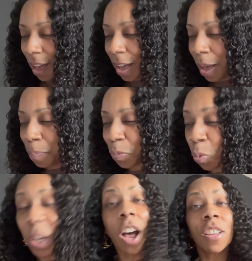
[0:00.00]

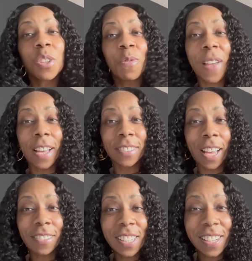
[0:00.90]
Um, we also found
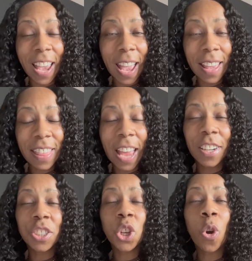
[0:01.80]
out today that
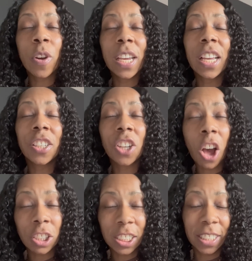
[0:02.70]
Naturi
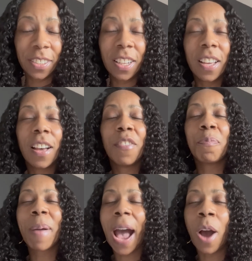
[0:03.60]
Naughton
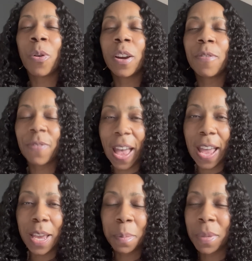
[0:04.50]
of Power
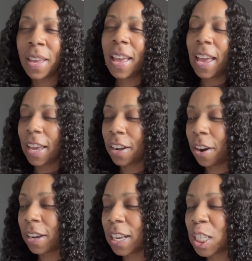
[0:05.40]
fame and
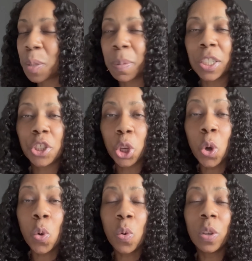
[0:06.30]
her husband,
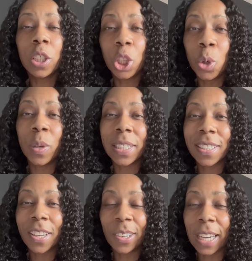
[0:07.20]
two
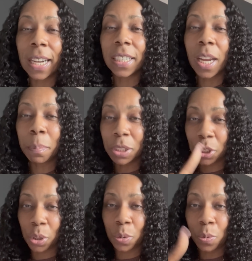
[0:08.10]
Lewis, okay, the number
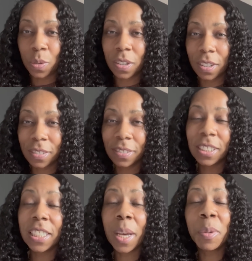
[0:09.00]
two,
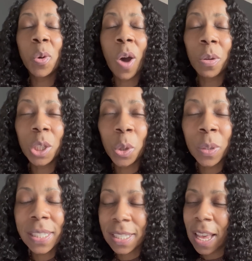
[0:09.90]
TWO
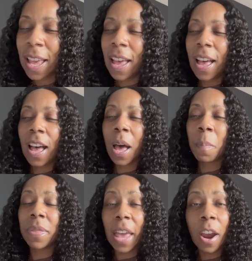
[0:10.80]
Lewis.
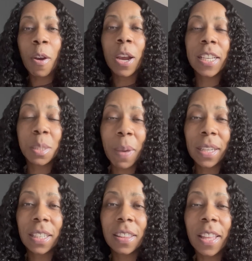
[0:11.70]
Um, they are
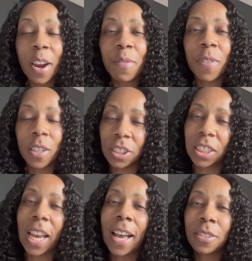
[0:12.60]
expecting their first
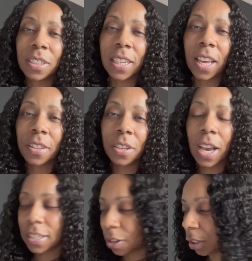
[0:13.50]
child together. You
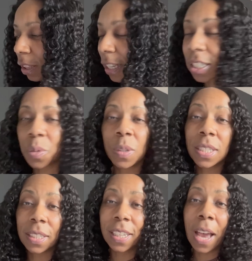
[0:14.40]
guys know that they just
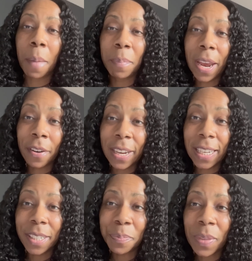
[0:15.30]
recently got
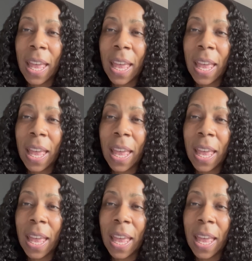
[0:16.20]
married.